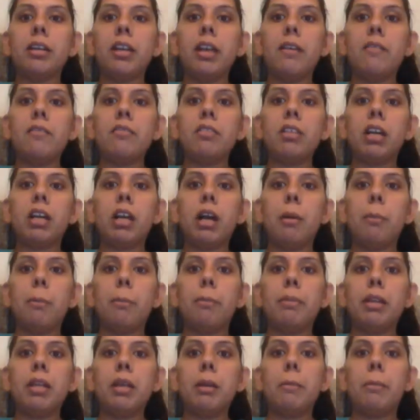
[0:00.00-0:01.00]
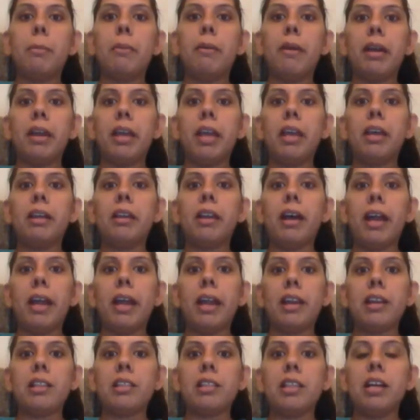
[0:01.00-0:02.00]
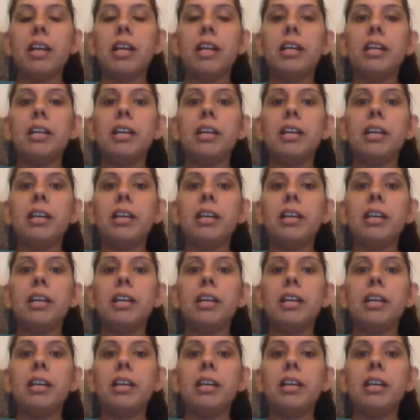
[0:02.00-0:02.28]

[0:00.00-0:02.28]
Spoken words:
gives a company bragging rights